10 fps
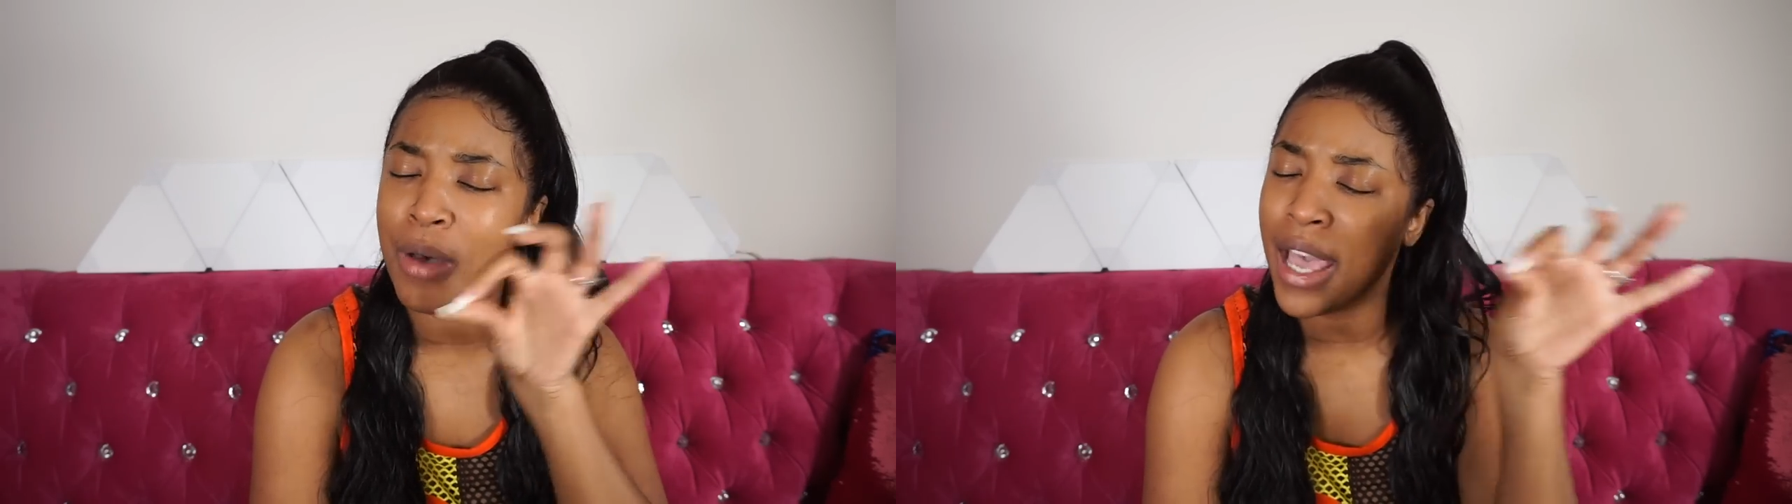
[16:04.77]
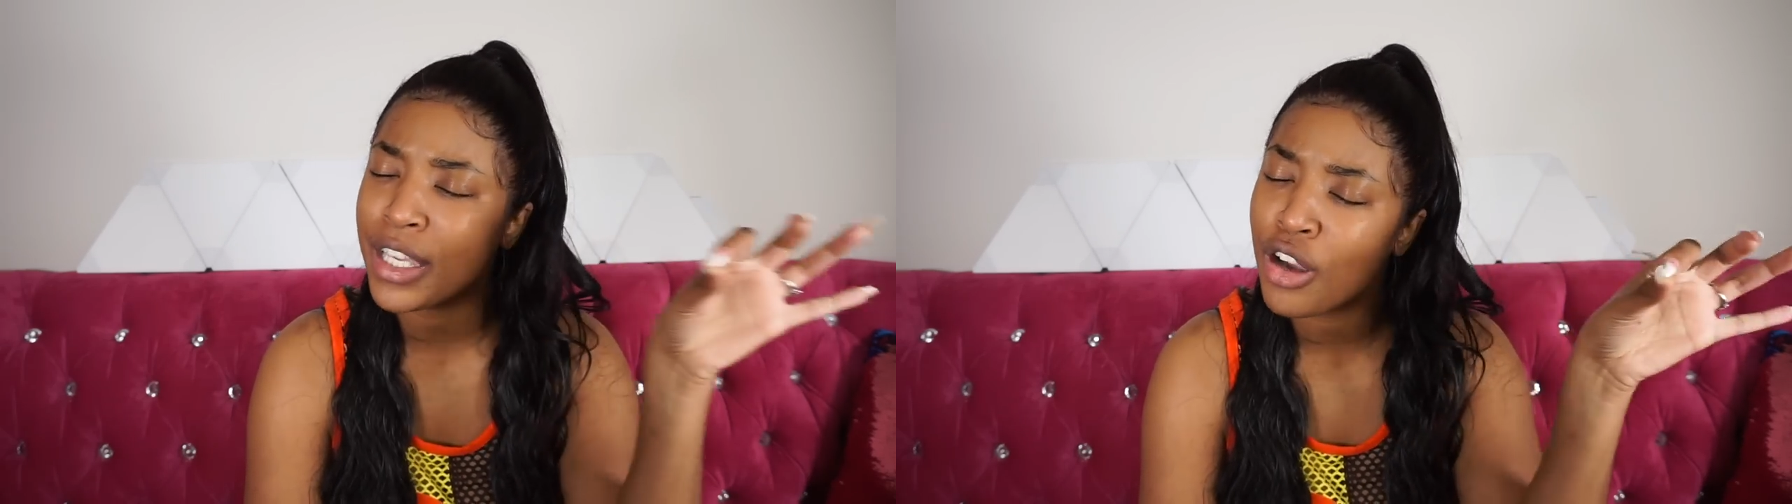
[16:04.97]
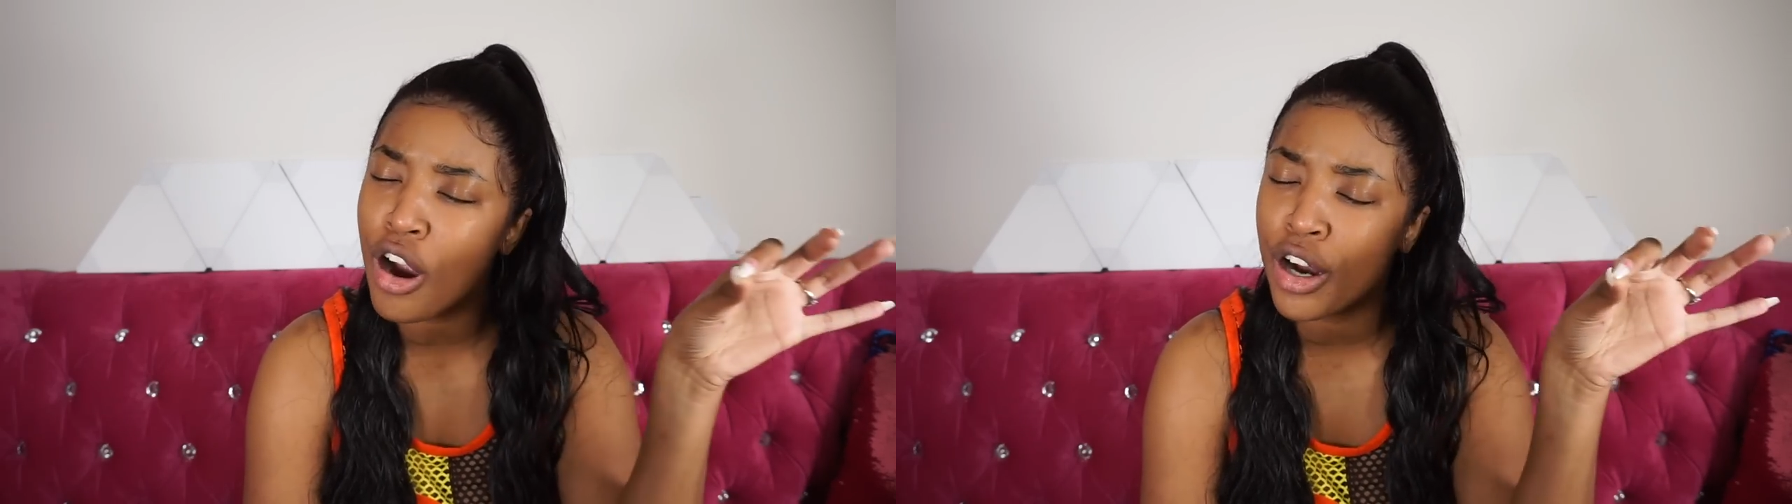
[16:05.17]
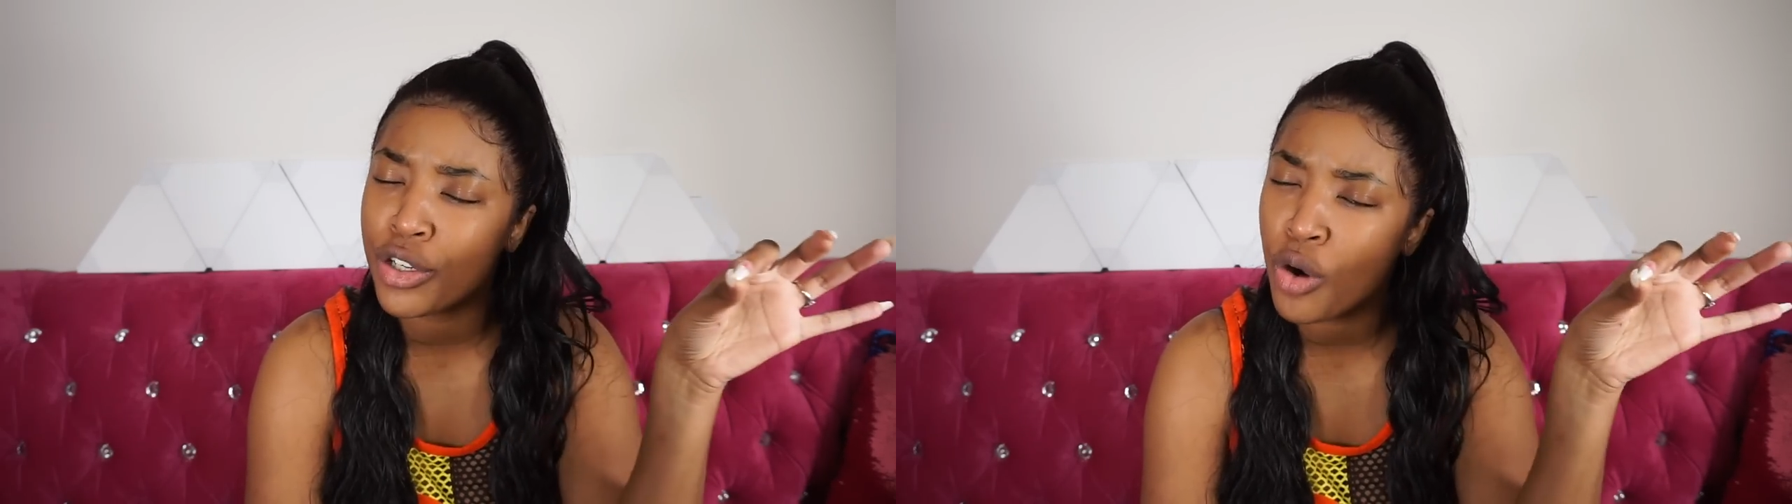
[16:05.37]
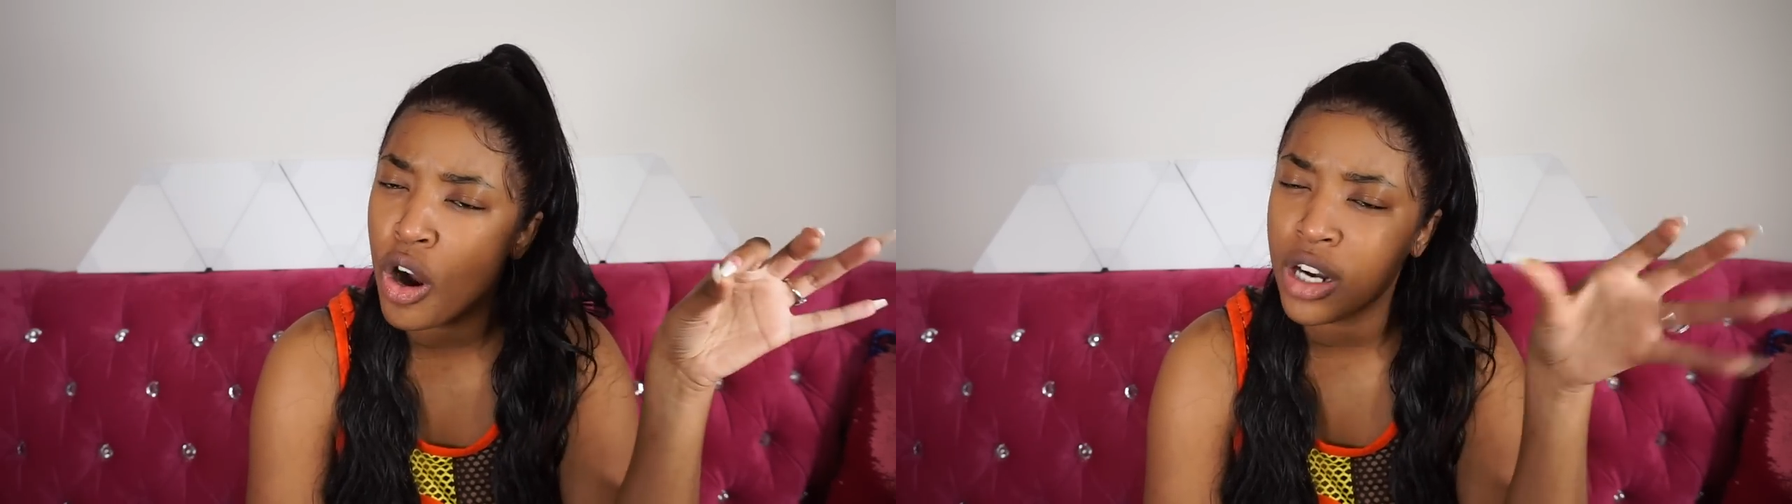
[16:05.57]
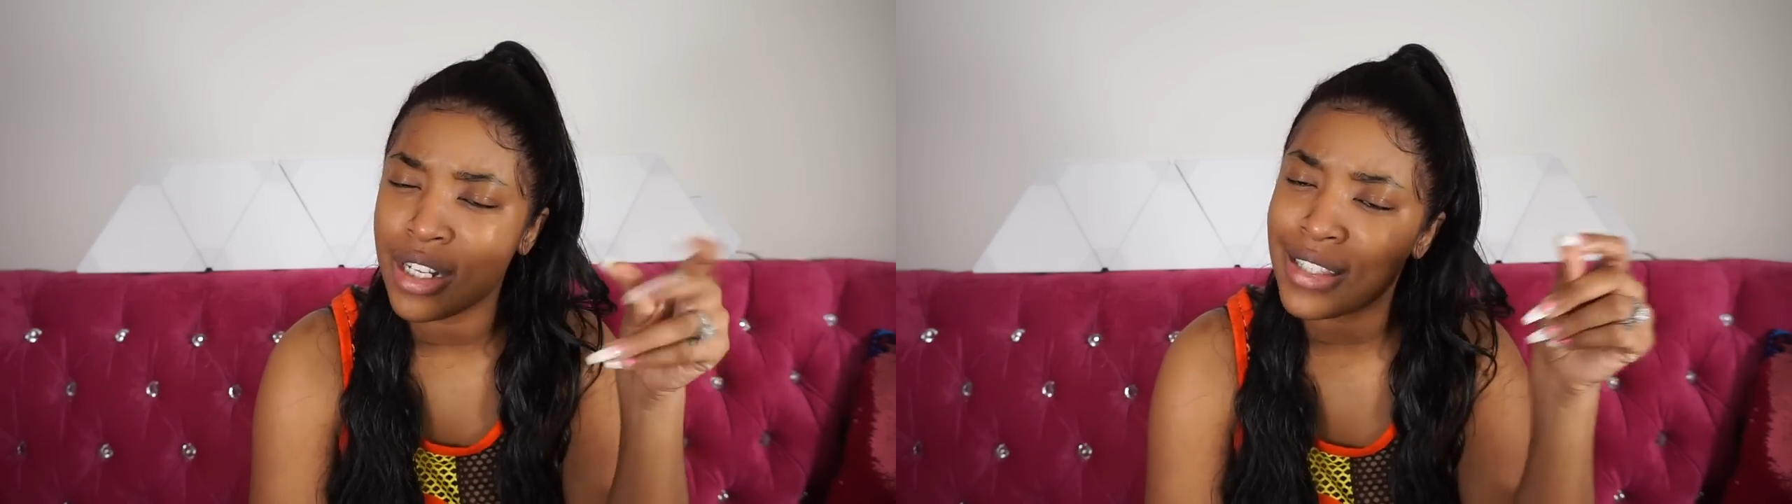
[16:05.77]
backyard door, the